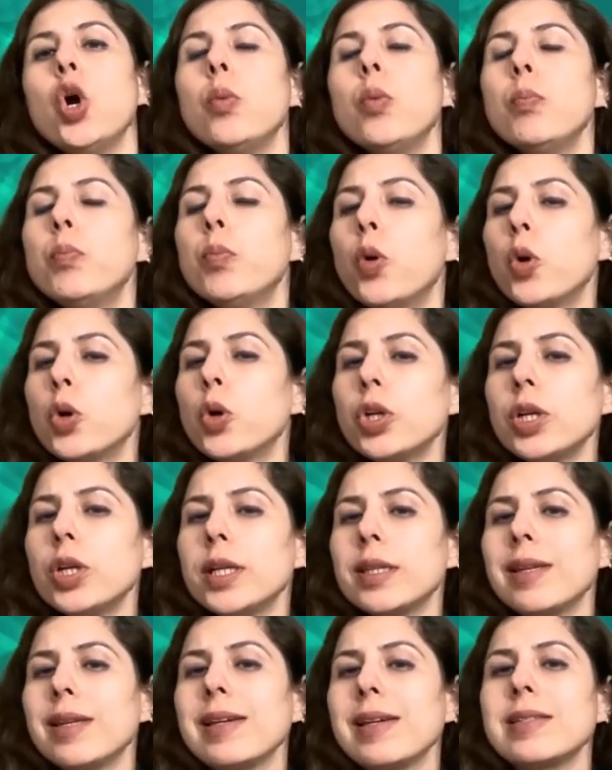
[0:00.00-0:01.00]

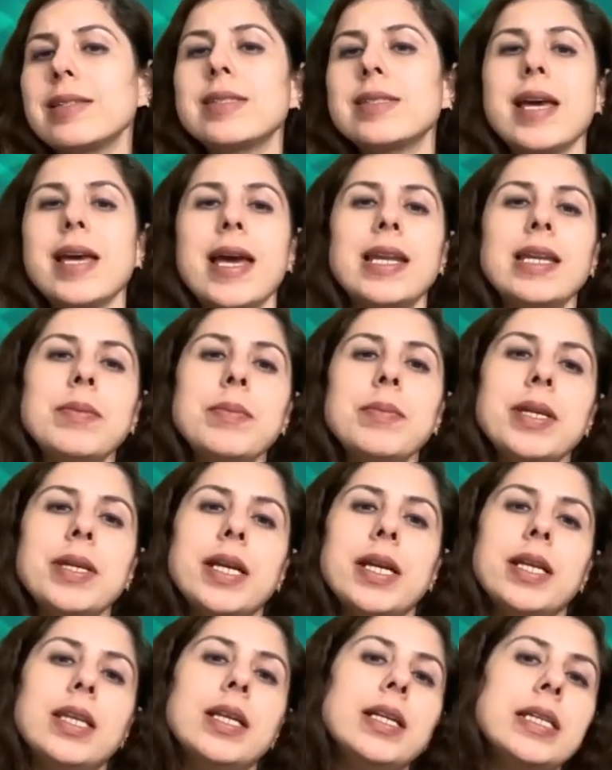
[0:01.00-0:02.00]
Monolithics
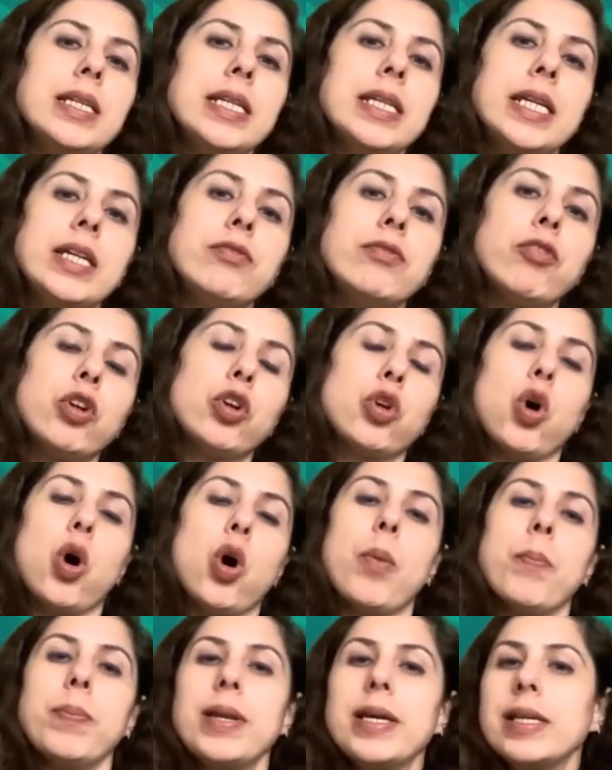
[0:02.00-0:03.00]
eliminate the need for
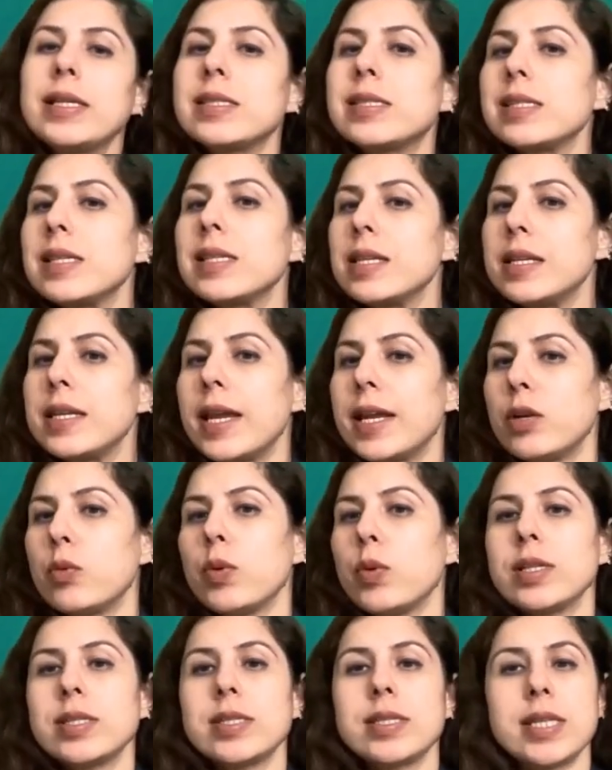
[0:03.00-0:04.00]
complex
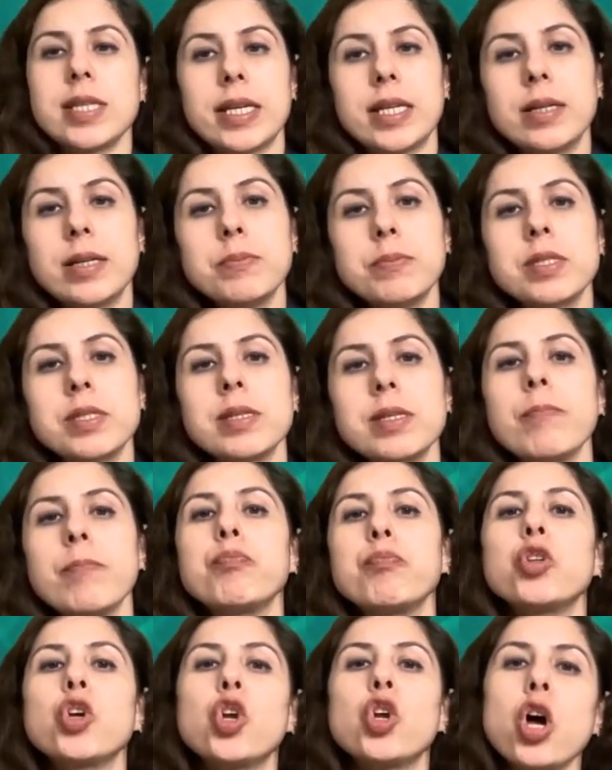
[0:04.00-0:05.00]
network setups,
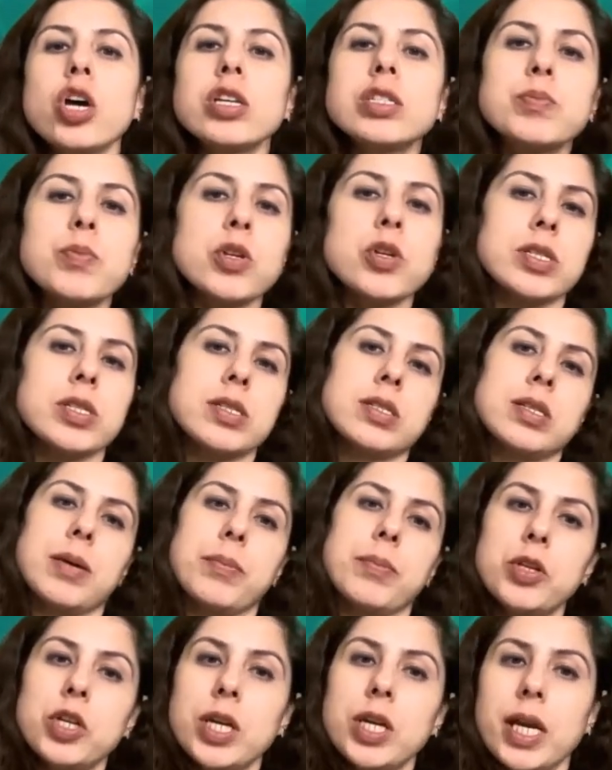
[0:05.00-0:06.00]
cross process
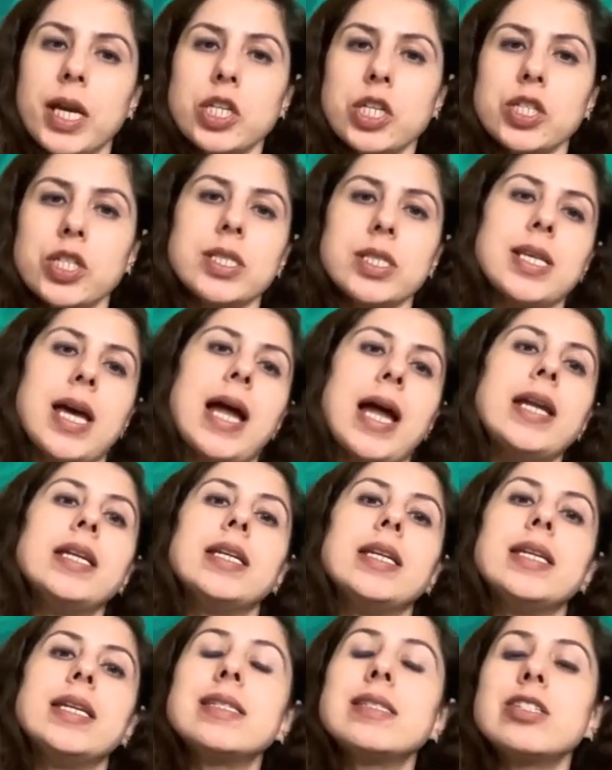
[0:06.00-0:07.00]
communications, and
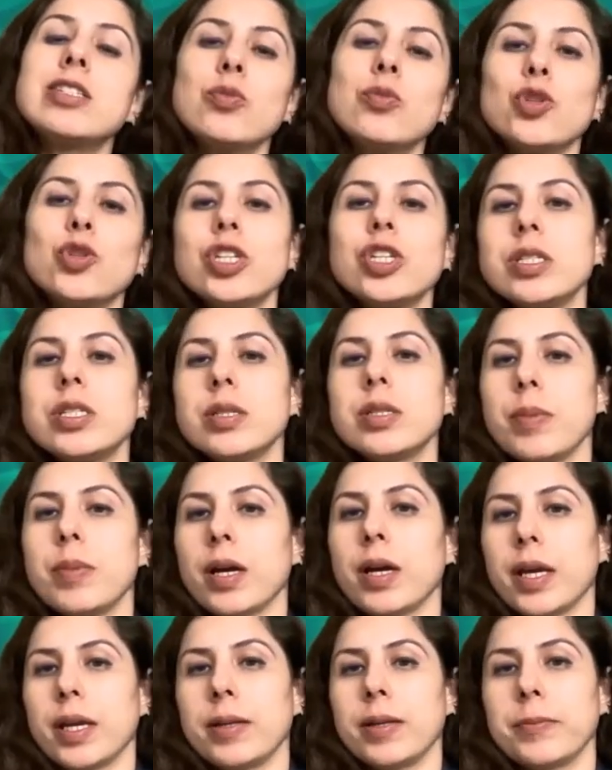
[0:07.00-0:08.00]
distributed
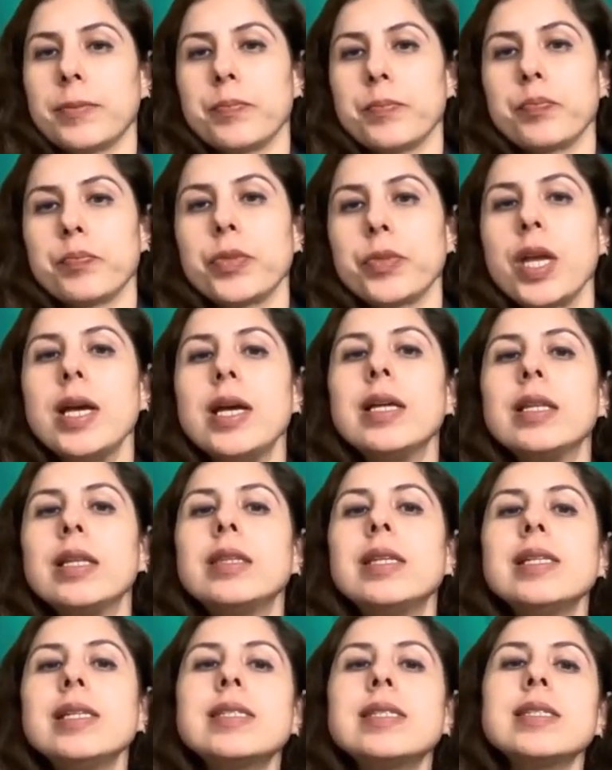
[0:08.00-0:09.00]
debugging.
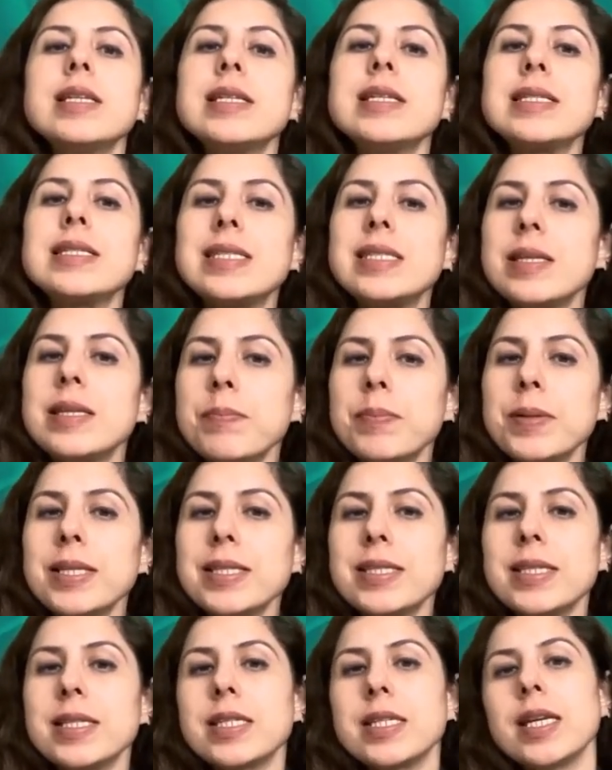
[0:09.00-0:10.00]
This
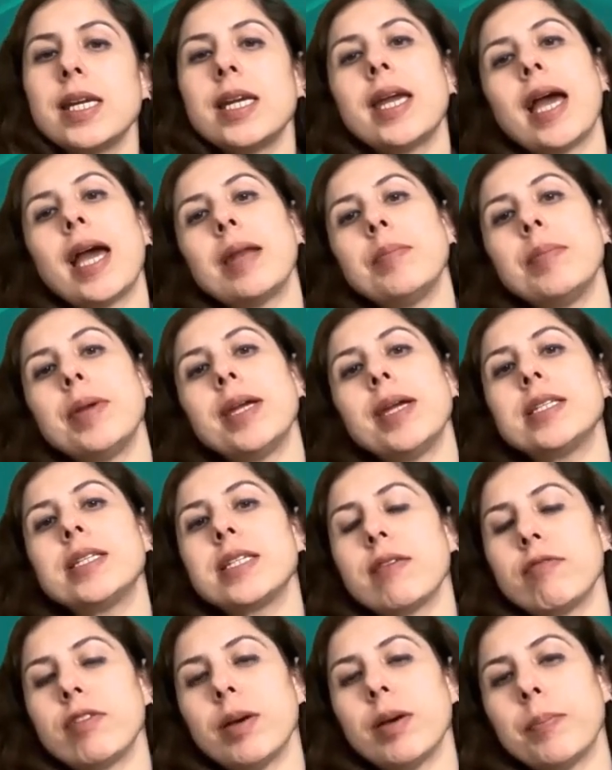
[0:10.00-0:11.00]
simplicity can make
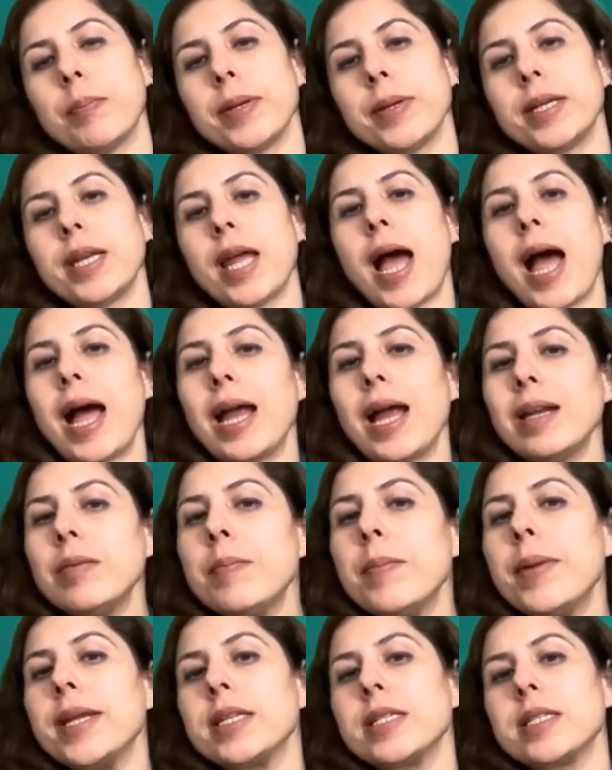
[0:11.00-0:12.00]
development and
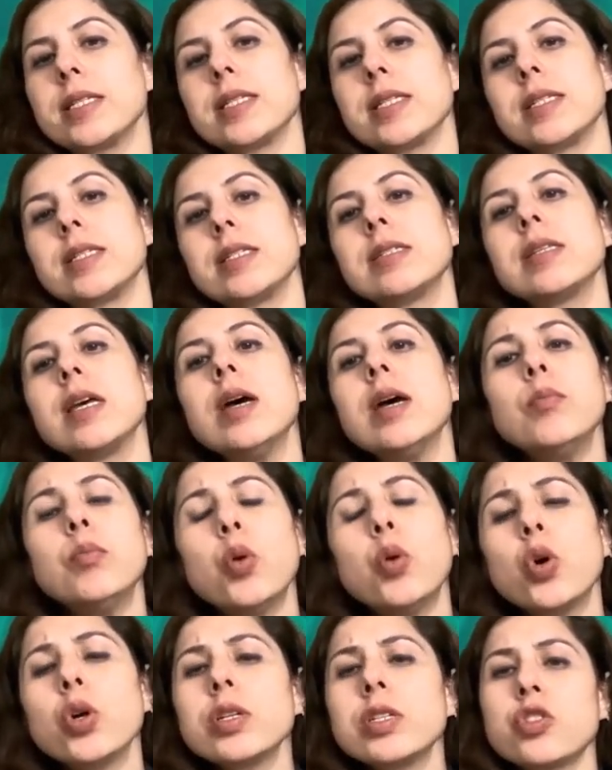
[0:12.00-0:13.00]
maintenance
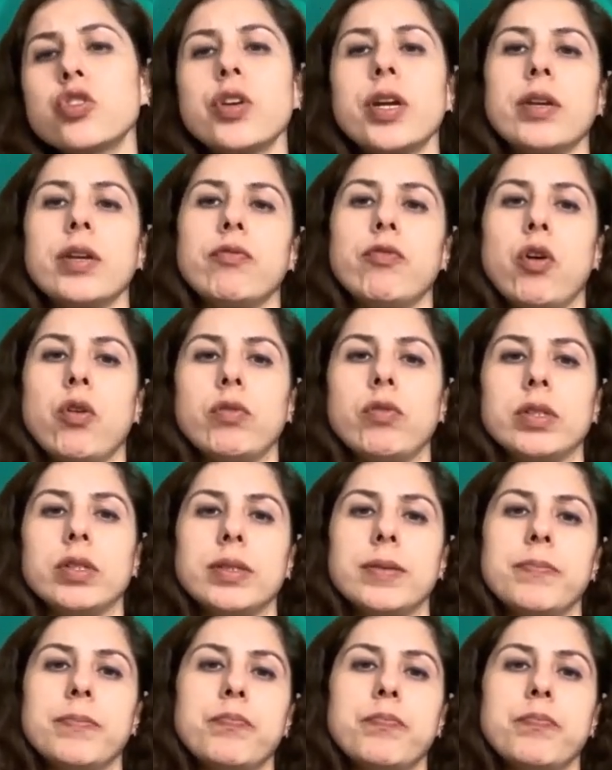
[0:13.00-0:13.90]
more straightforward.